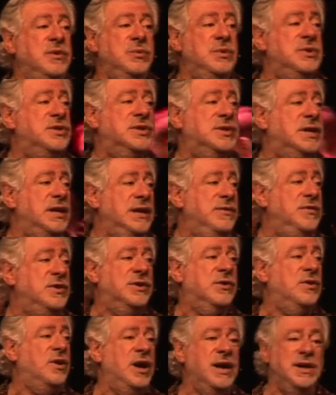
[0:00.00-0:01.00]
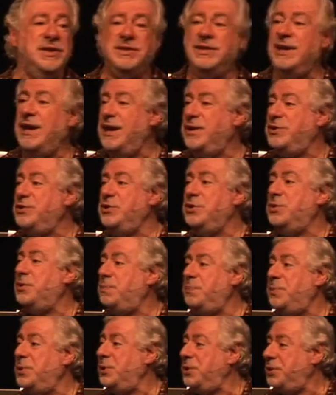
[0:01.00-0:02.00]
received Christ as your
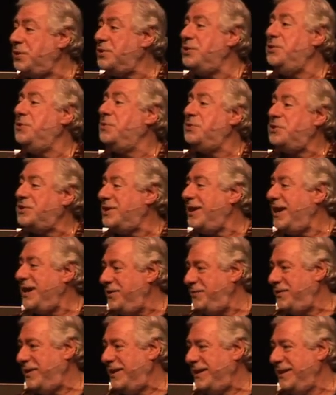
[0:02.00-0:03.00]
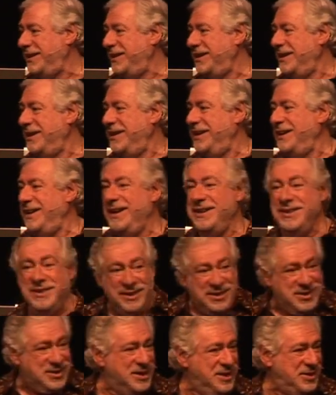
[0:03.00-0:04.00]
personal Savior, and
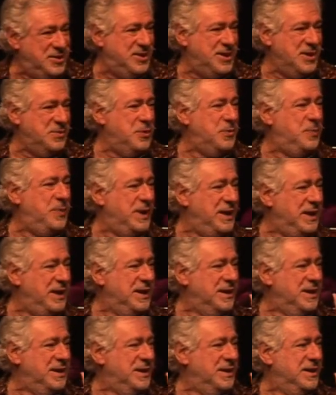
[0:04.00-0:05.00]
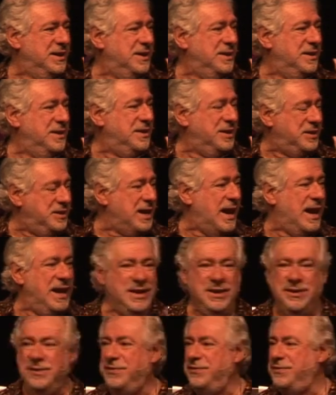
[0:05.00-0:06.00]
this Easter will be the
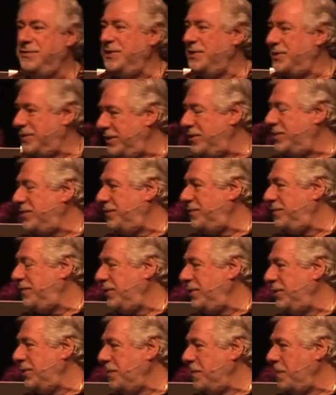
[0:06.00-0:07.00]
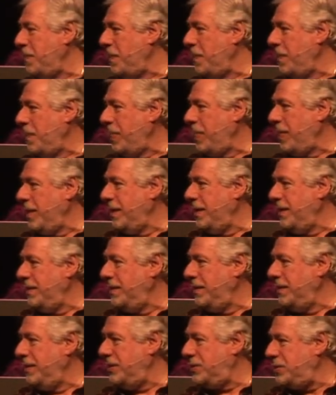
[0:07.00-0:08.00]
day of decision for you.
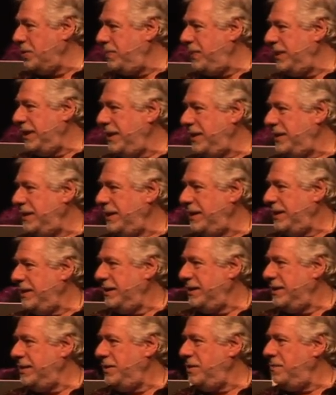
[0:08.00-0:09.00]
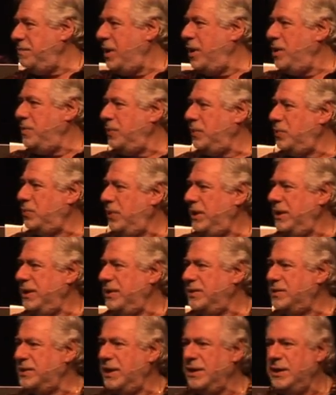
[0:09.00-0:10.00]
This will be the, the moment where you
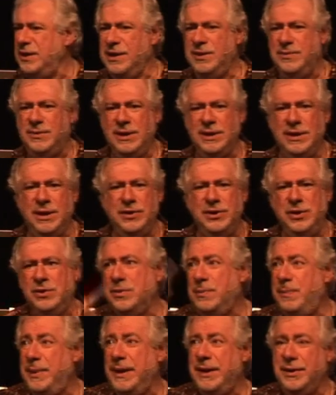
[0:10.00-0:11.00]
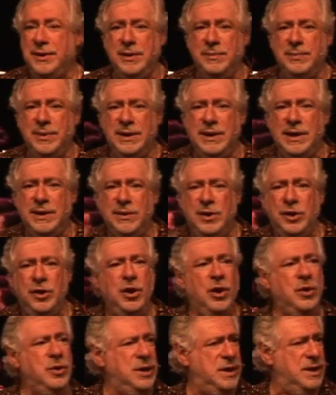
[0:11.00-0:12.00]
can say, you know what, I knew about him, but now I
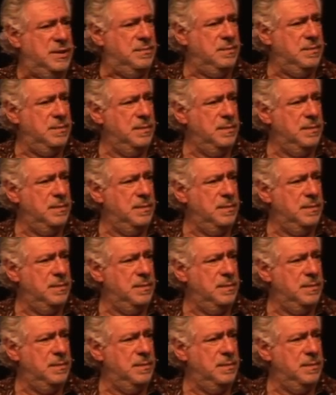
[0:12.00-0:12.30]
know him.